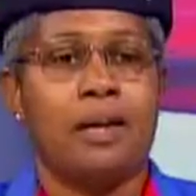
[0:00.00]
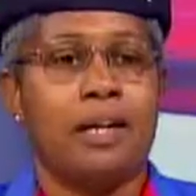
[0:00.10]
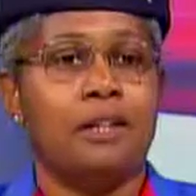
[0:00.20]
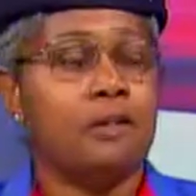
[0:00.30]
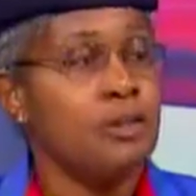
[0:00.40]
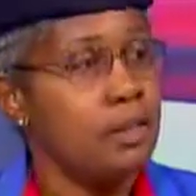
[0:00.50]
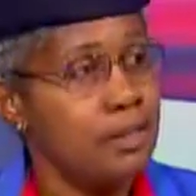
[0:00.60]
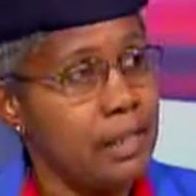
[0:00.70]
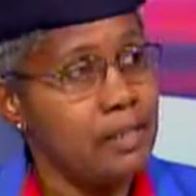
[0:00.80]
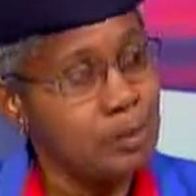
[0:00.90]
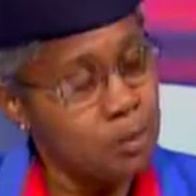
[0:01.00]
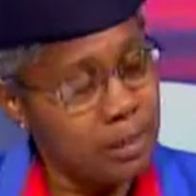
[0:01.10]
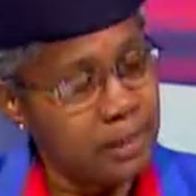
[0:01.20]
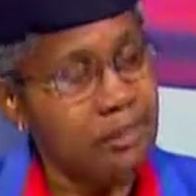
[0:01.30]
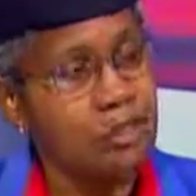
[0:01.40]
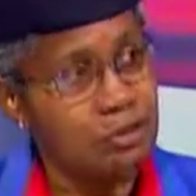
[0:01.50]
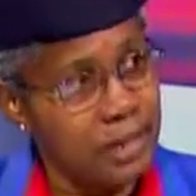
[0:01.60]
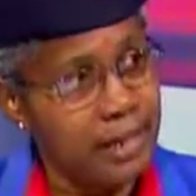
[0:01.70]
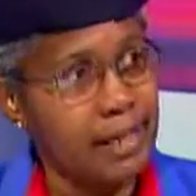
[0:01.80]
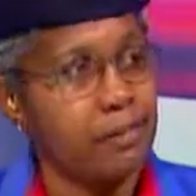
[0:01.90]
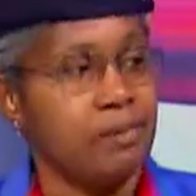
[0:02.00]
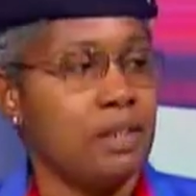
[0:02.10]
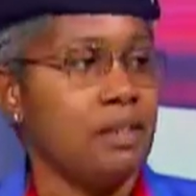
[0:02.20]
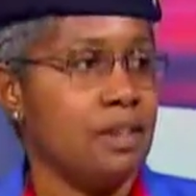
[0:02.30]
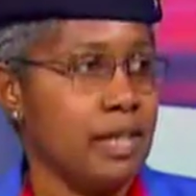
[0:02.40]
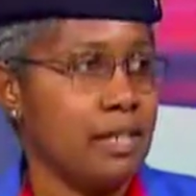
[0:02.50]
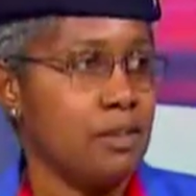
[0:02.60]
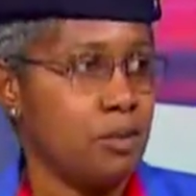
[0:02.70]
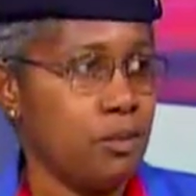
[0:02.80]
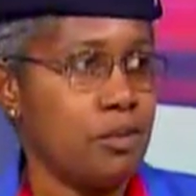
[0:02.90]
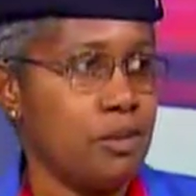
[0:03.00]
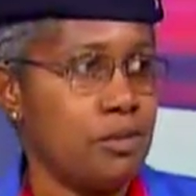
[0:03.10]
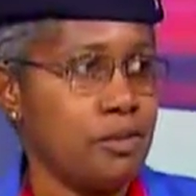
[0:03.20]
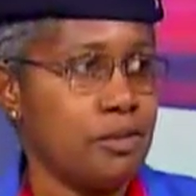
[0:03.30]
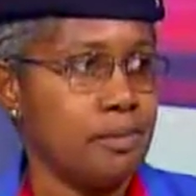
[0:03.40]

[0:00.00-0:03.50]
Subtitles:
and that's one of the drive of the Girl Guides Association.